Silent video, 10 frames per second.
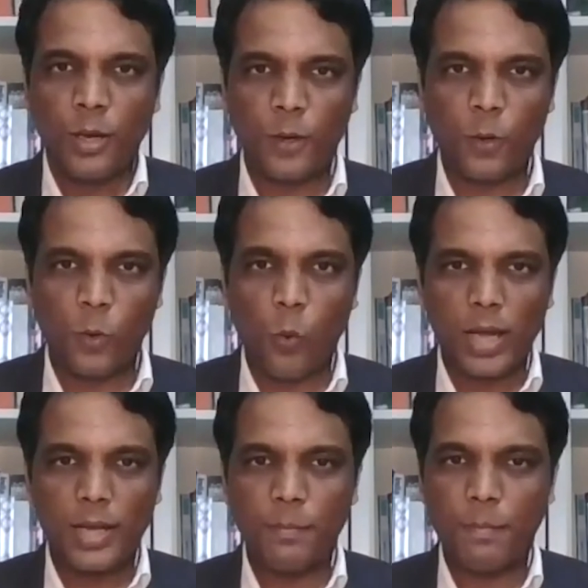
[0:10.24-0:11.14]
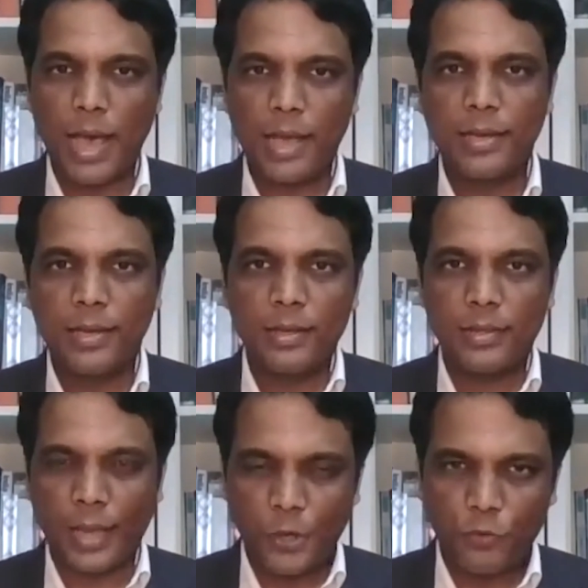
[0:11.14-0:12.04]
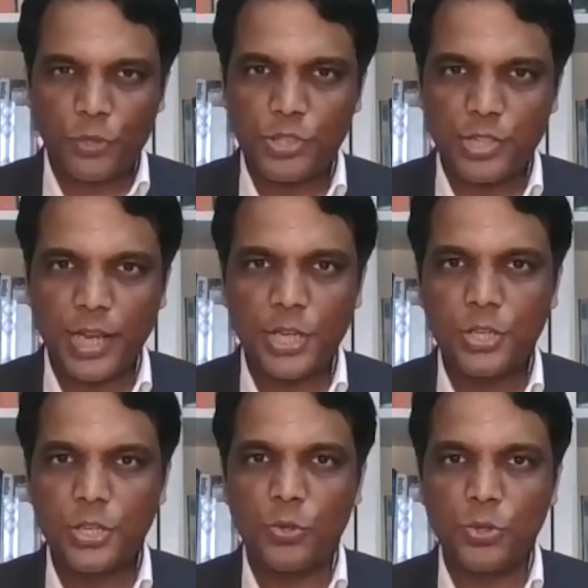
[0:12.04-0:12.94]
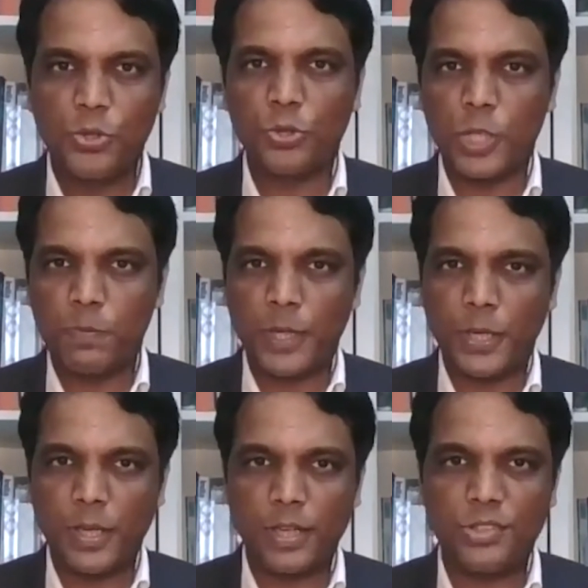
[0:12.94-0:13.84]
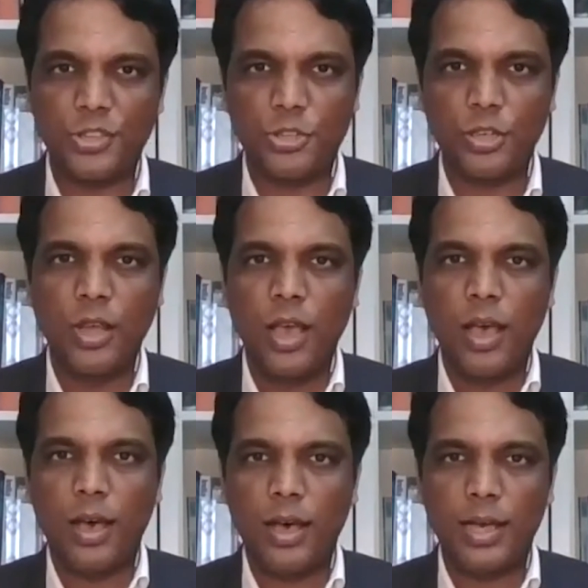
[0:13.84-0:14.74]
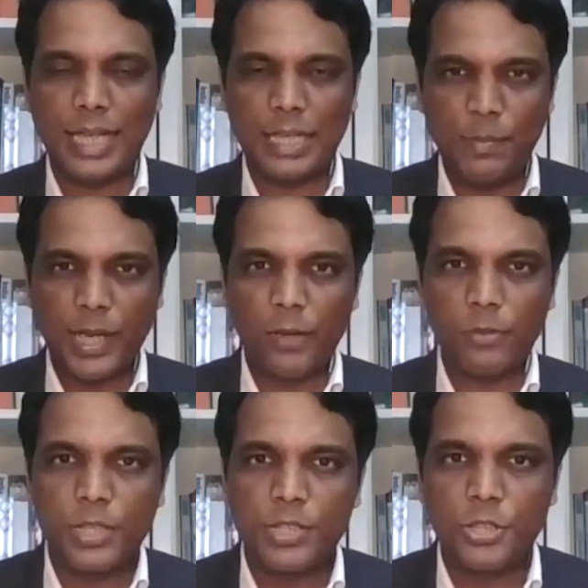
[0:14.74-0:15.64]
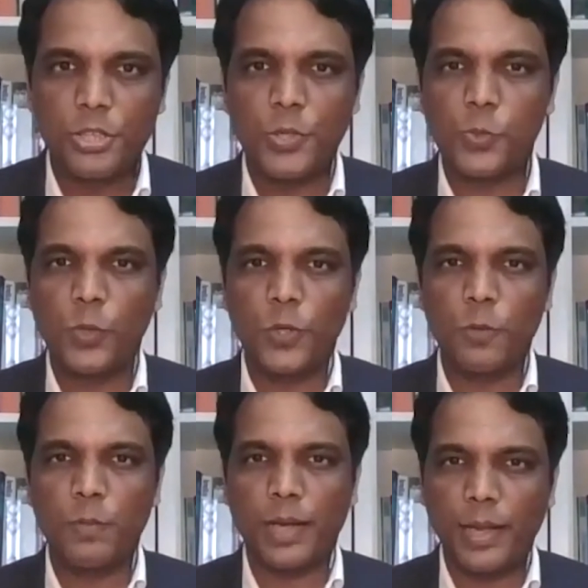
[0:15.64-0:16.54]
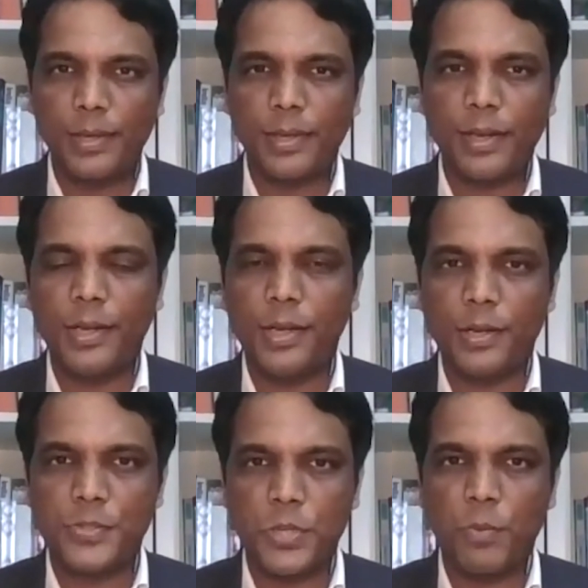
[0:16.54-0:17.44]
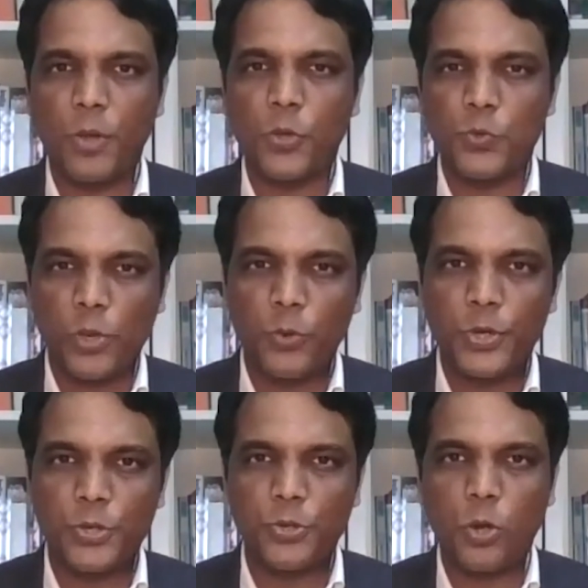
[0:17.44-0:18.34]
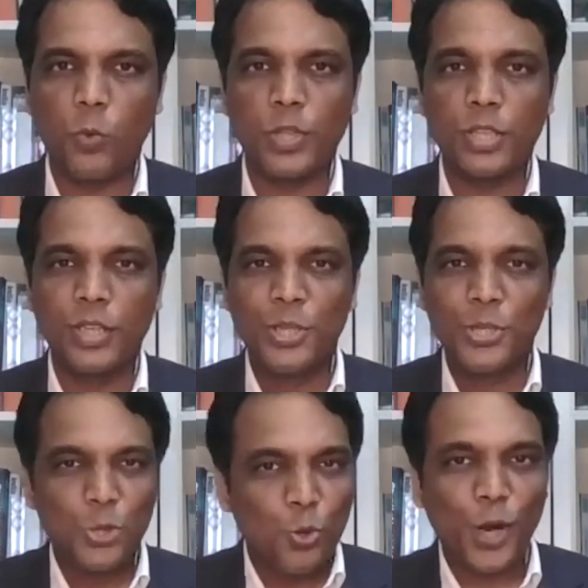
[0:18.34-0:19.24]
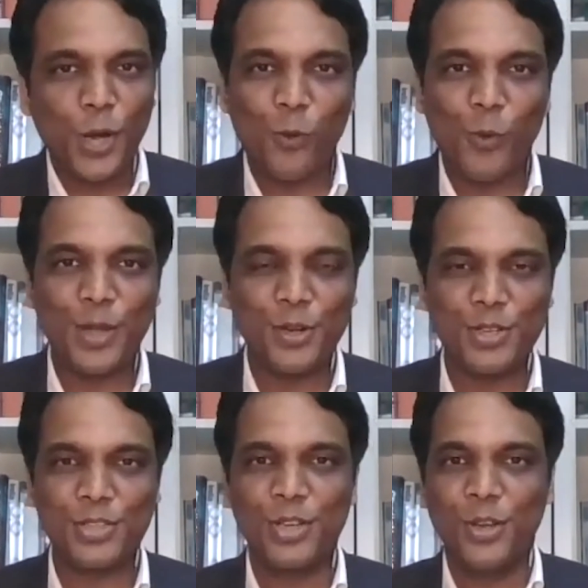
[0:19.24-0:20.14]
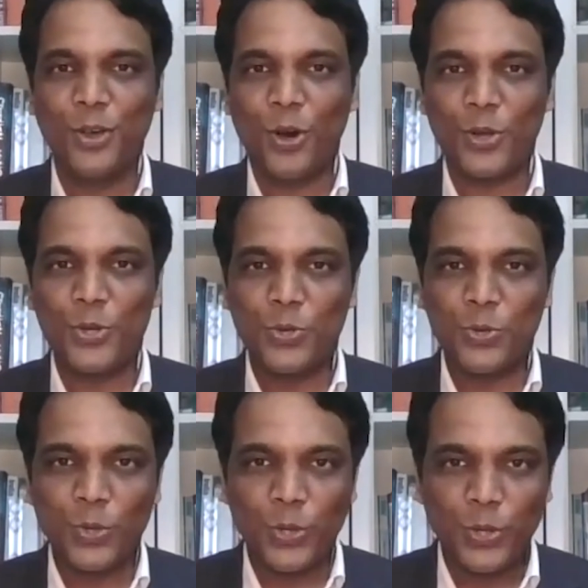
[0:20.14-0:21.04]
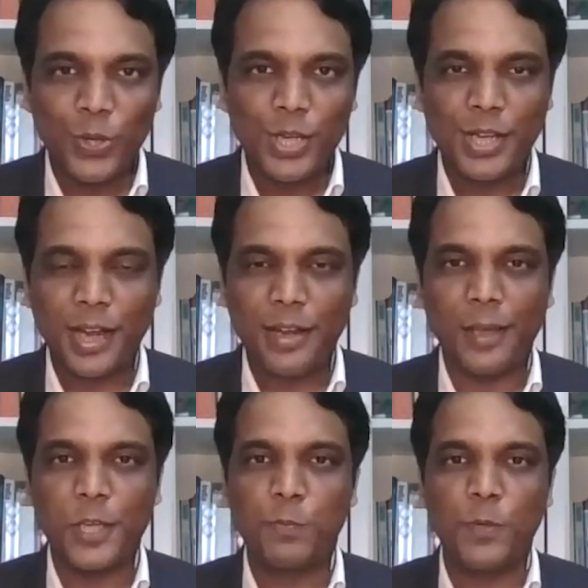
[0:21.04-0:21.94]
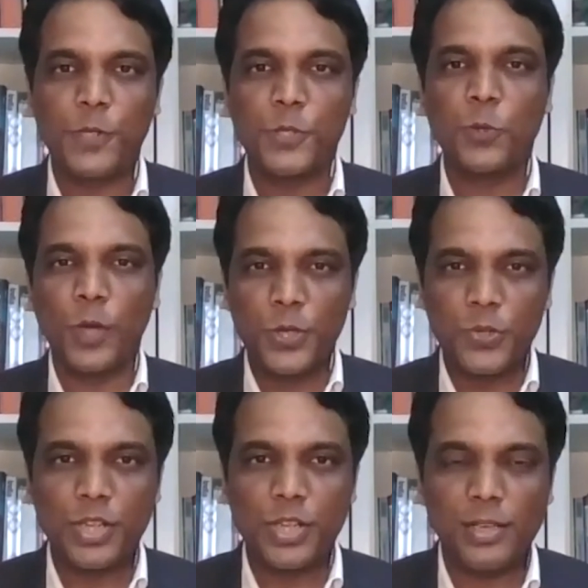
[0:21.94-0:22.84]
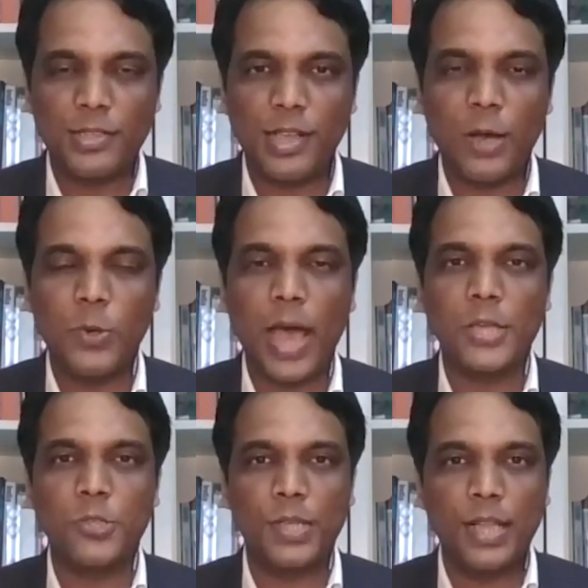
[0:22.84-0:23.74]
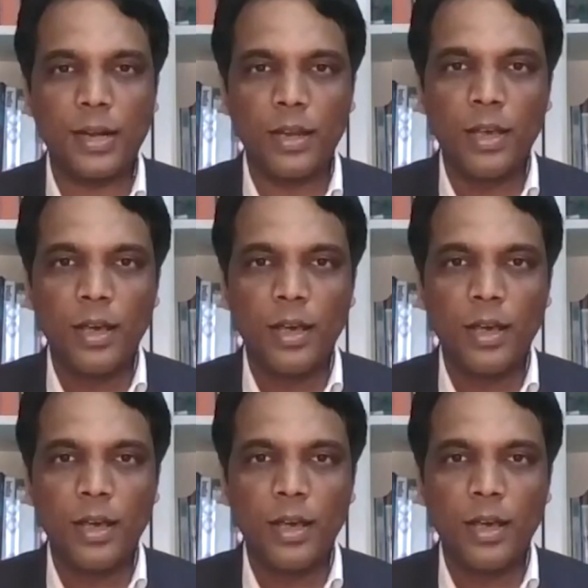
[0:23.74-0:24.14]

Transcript: Hello and welcome back. Thank you for staying tuned to this particular session. Uh, let me tell you, this session is going to be really, really interesting because we are going to talk with two innovators or two, you know, tech experts going to tell us how actually they are